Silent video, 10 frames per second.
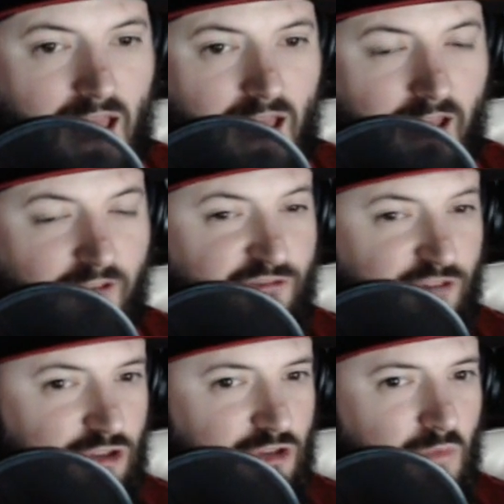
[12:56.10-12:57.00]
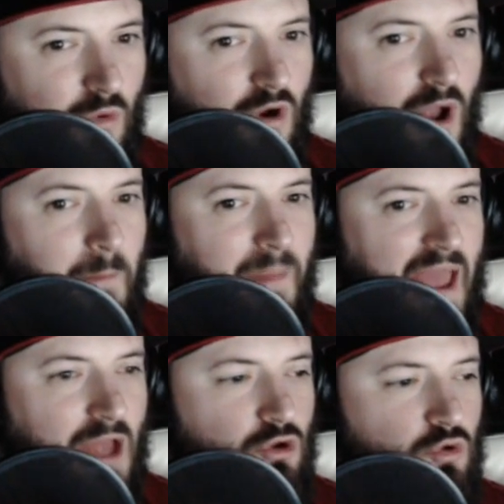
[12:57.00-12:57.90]
And furthermore, a
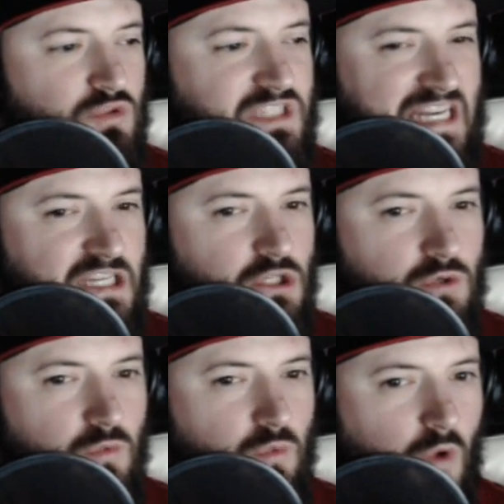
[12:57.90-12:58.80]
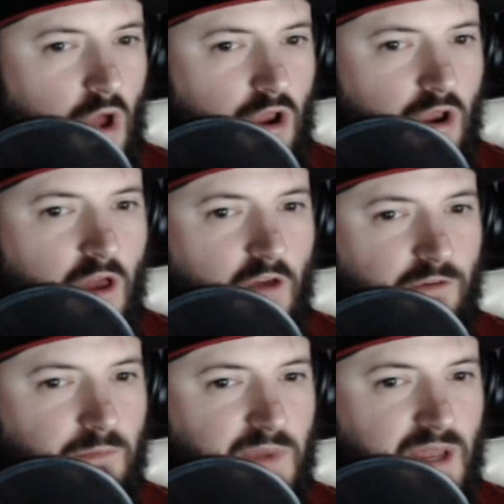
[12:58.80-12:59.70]
man who didn't run
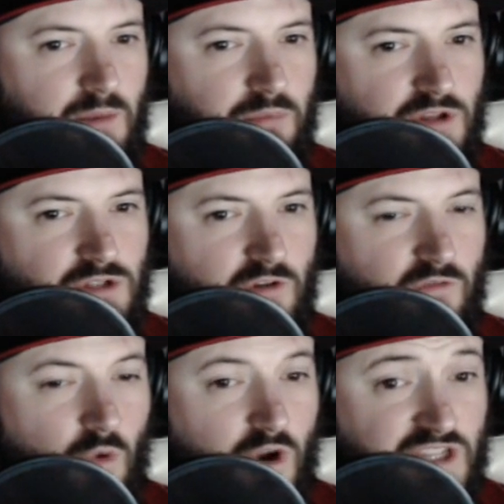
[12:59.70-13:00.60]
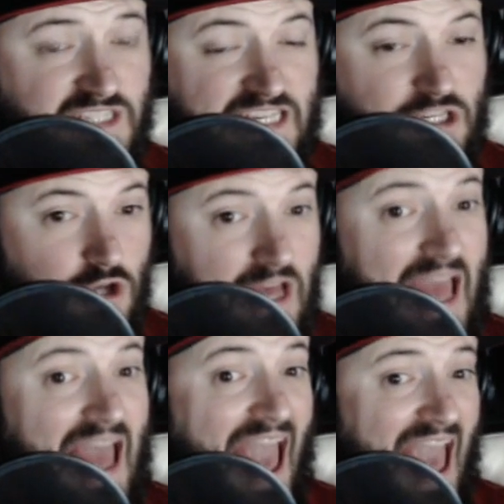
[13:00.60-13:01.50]
from being a prisoner of war, because he
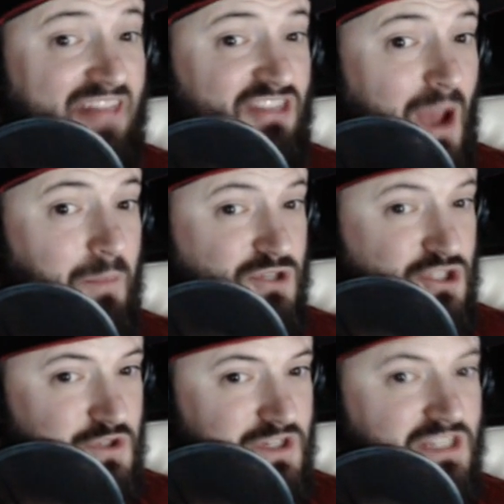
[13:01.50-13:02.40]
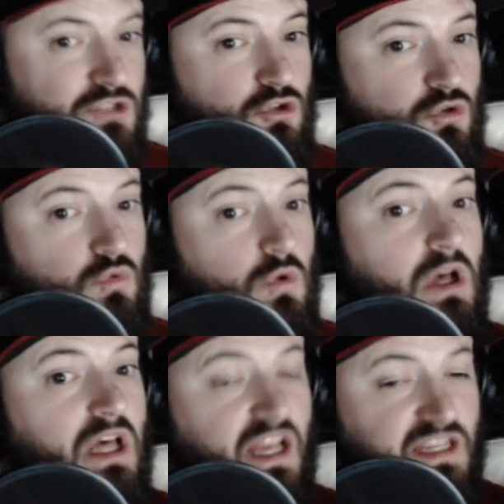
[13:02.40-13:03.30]
had the opportunity to
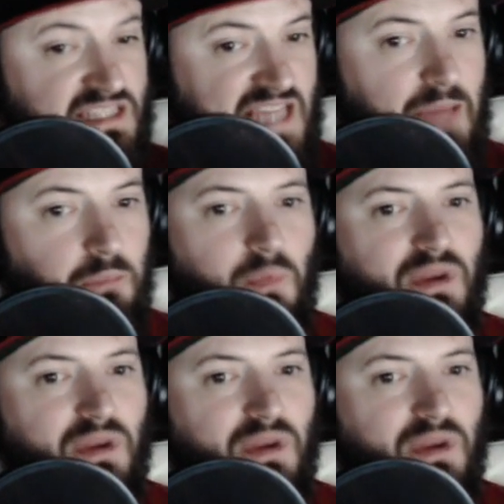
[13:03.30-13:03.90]
escape, but